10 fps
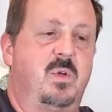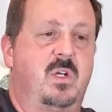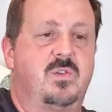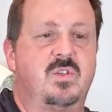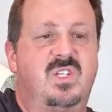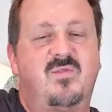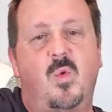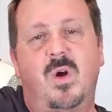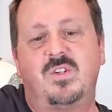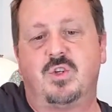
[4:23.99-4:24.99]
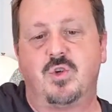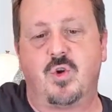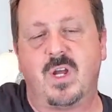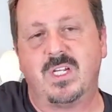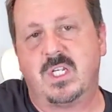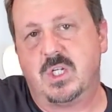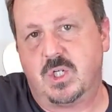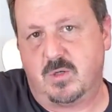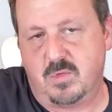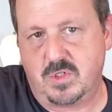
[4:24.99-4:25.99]
Because there's different ways that you create
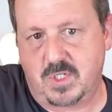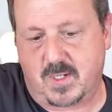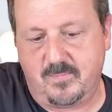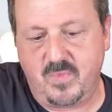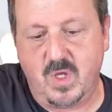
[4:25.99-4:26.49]
tension in music.